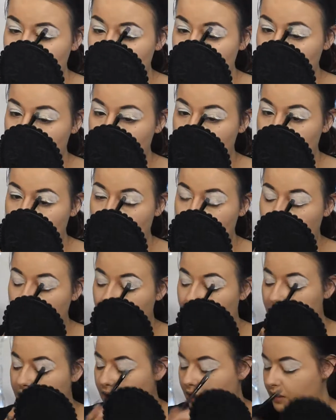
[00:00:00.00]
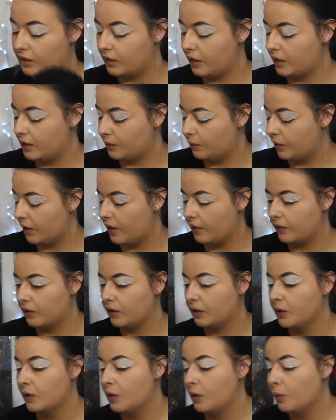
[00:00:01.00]
here together. It's whatever.
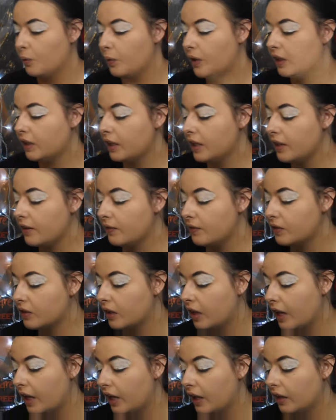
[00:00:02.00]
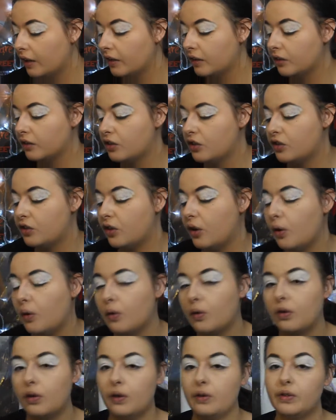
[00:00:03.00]
We lived, so
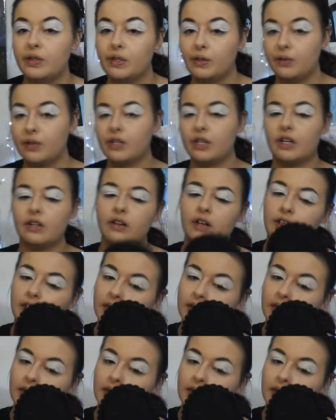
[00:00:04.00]
close to each other at the